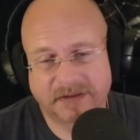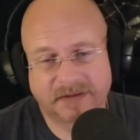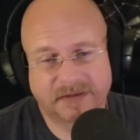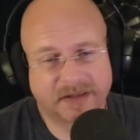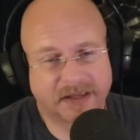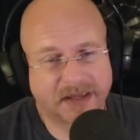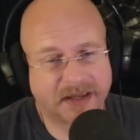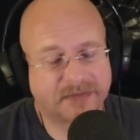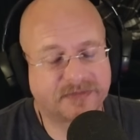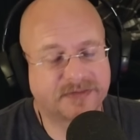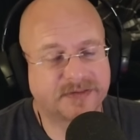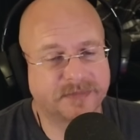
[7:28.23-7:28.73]

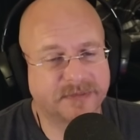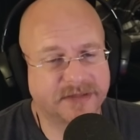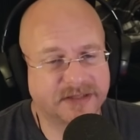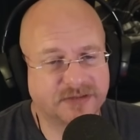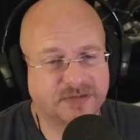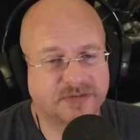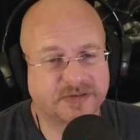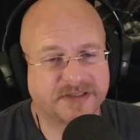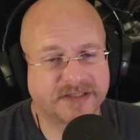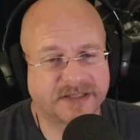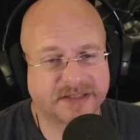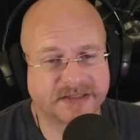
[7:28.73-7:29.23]
they have some
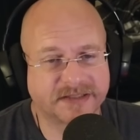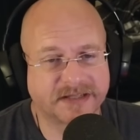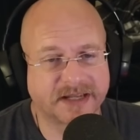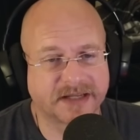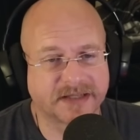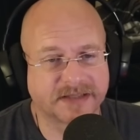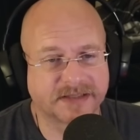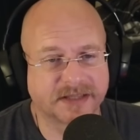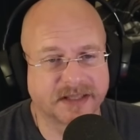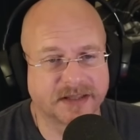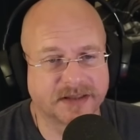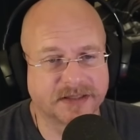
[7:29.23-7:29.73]
interesting
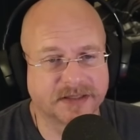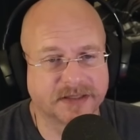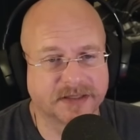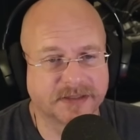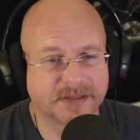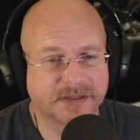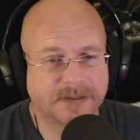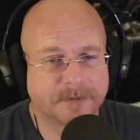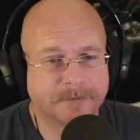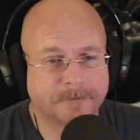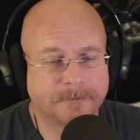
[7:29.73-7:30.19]
takes on things.